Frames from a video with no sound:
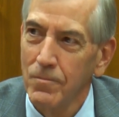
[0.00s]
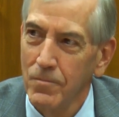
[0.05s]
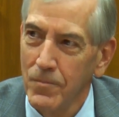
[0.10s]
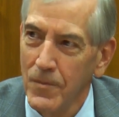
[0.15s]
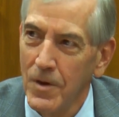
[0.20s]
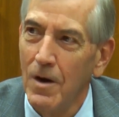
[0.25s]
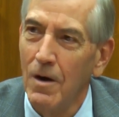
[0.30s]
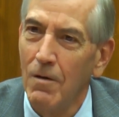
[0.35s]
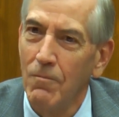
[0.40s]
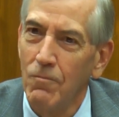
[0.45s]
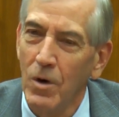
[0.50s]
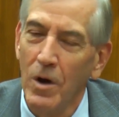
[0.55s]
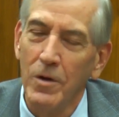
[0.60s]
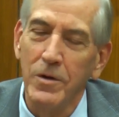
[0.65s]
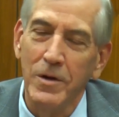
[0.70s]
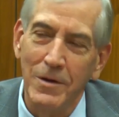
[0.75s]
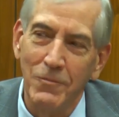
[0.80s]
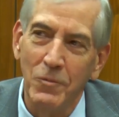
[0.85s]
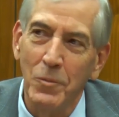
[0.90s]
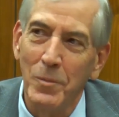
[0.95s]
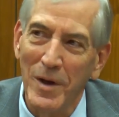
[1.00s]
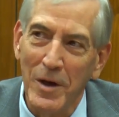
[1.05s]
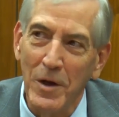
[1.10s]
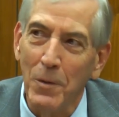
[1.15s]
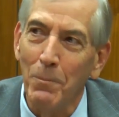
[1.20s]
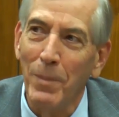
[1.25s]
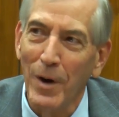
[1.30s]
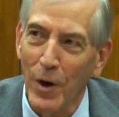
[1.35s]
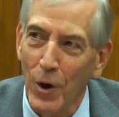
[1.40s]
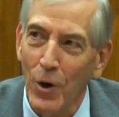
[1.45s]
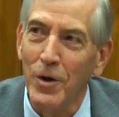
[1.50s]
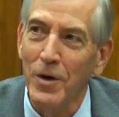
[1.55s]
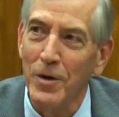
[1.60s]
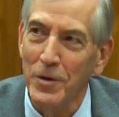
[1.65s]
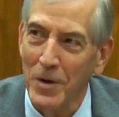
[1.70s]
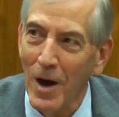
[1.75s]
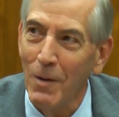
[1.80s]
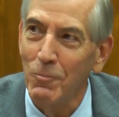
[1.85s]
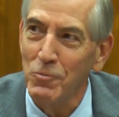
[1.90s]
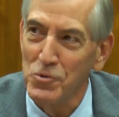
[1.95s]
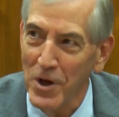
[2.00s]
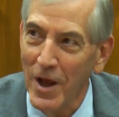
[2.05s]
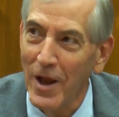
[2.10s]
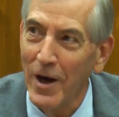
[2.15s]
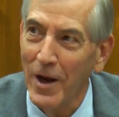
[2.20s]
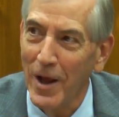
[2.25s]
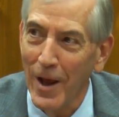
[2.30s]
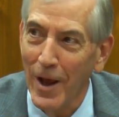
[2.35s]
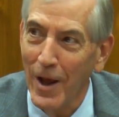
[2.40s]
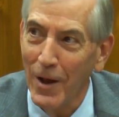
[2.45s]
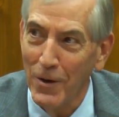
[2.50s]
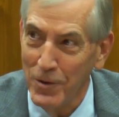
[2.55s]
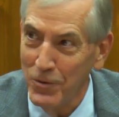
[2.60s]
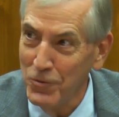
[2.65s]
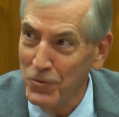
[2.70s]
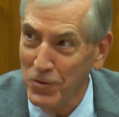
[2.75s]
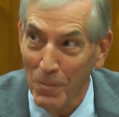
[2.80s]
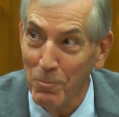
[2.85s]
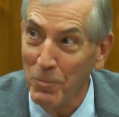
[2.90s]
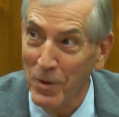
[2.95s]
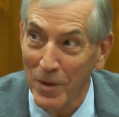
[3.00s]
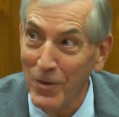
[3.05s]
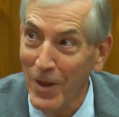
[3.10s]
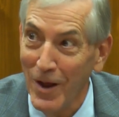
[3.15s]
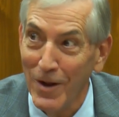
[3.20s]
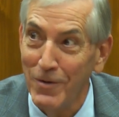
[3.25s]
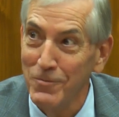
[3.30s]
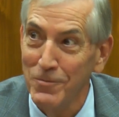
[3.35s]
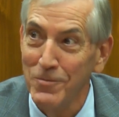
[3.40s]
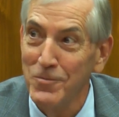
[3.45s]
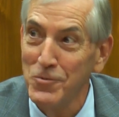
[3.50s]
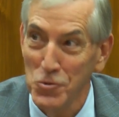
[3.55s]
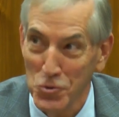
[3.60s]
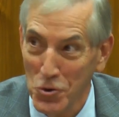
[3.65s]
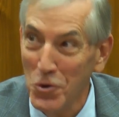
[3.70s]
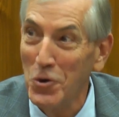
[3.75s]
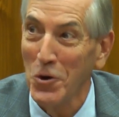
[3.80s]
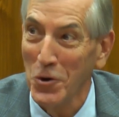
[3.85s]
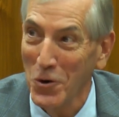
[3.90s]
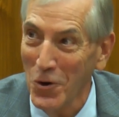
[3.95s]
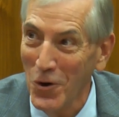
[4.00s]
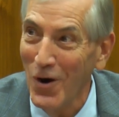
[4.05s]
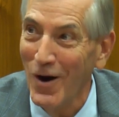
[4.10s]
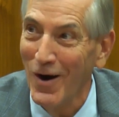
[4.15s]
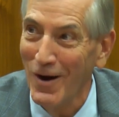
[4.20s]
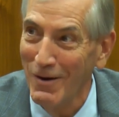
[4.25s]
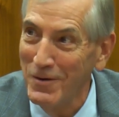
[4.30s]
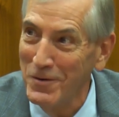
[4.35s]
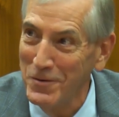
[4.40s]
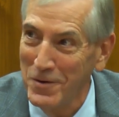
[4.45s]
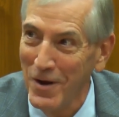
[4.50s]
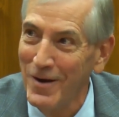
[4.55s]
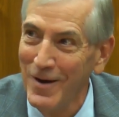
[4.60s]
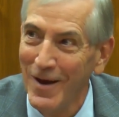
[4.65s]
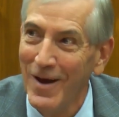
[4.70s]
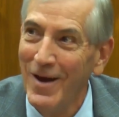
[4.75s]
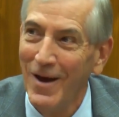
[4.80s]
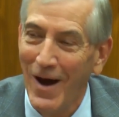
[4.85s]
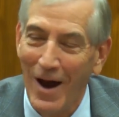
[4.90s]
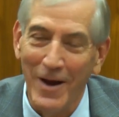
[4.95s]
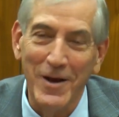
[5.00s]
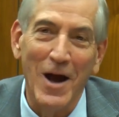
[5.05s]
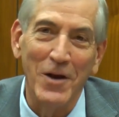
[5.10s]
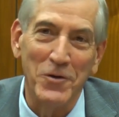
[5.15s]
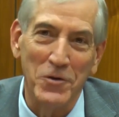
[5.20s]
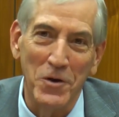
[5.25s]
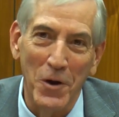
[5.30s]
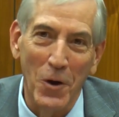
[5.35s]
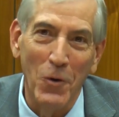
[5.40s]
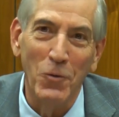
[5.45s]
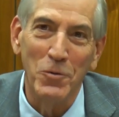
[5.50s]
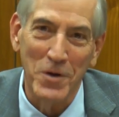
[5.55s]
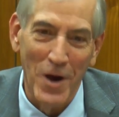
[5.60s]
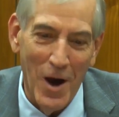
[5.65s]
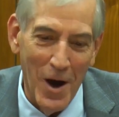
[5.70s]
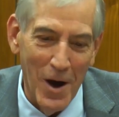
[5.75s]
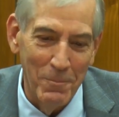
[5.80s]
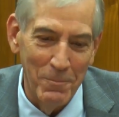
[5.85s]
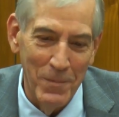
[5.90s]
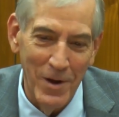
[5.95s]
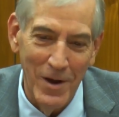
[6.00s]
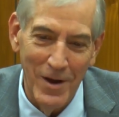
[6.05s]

Yeah, well, to even be compared to Tom Shanahan is something that shouldn't occur. I got to know Tom